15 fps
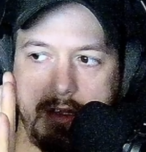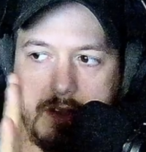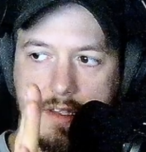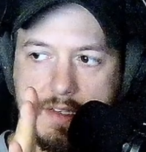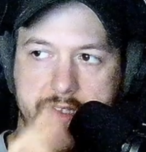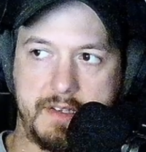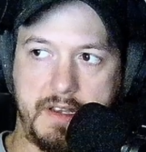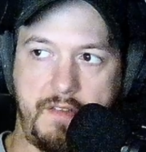
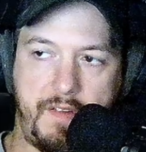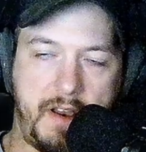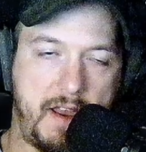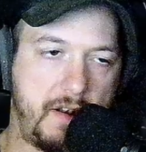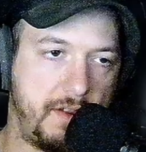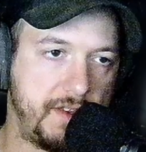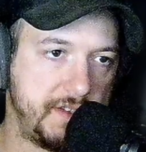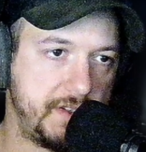this is different. I
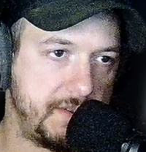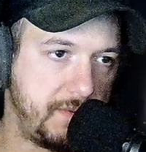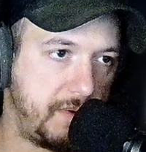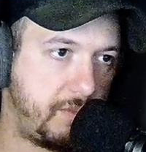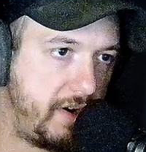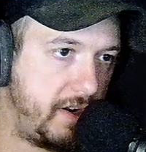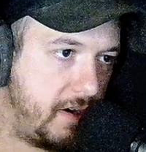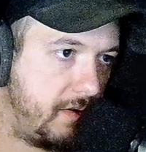know this is
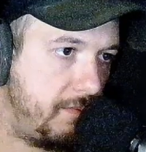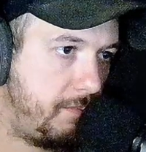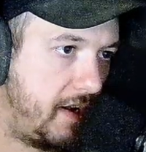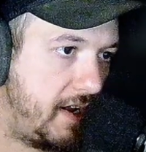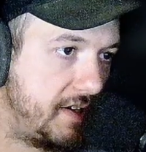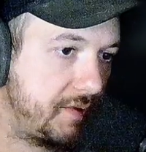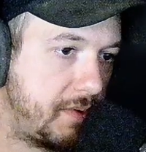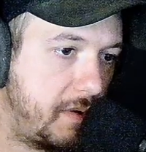1.0, but
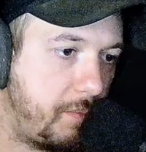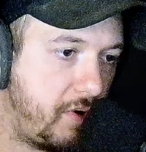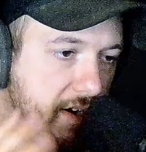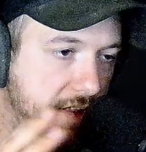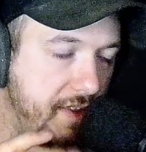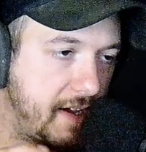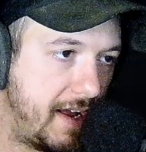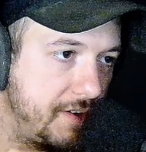I just want to point
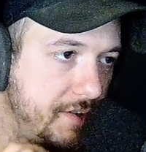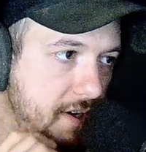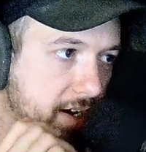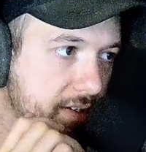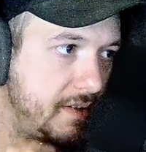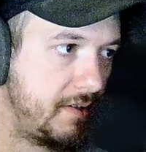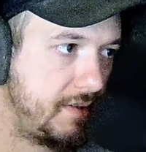out the contrast.